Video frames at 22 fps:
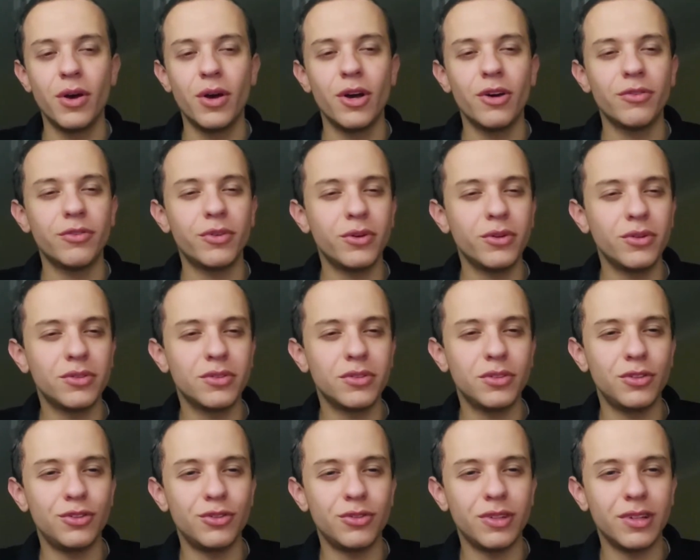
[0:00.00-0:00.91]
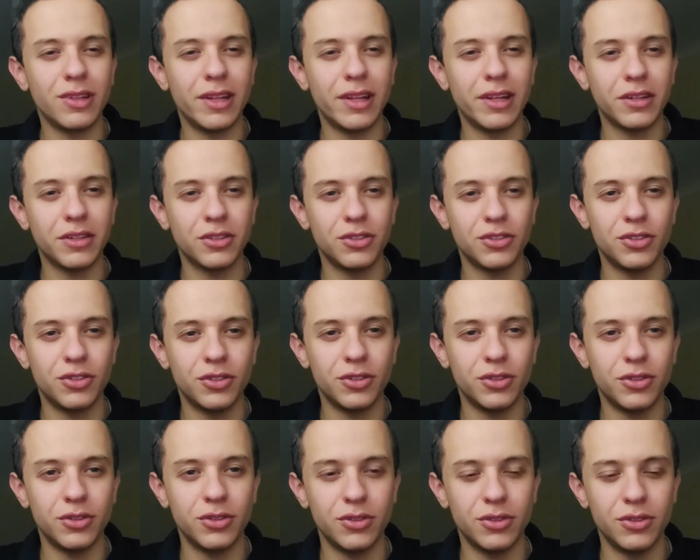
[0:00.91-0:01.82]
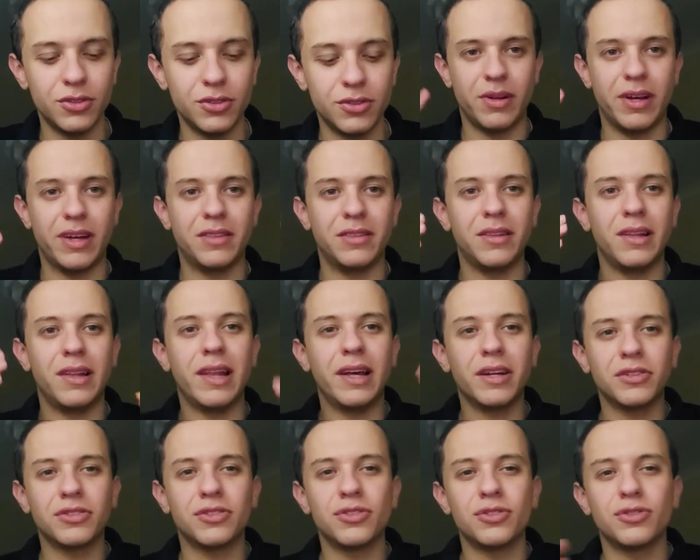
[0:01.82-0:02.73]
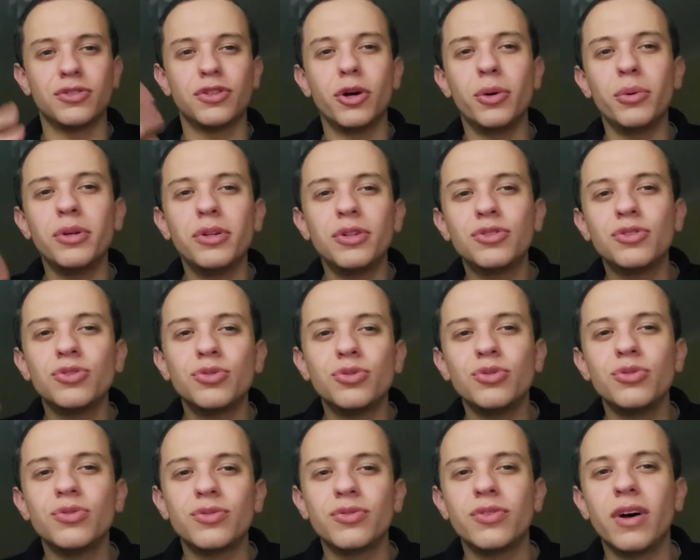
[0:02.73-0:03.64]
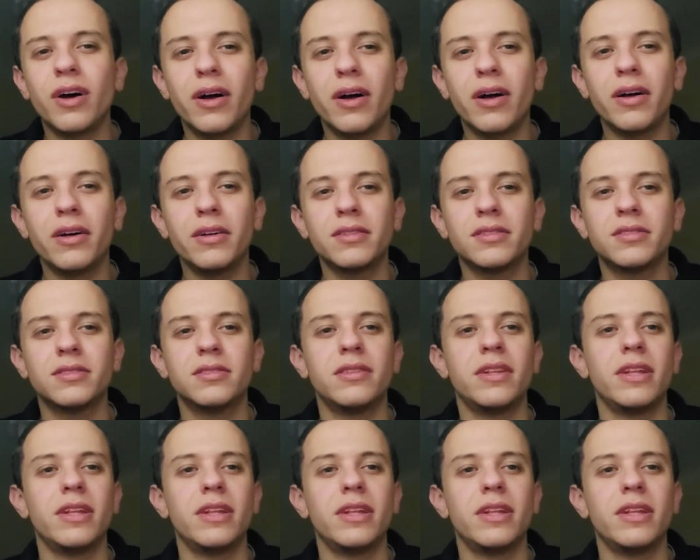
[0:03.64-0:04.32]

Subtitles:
focusing during lectures and the lectures going too fast.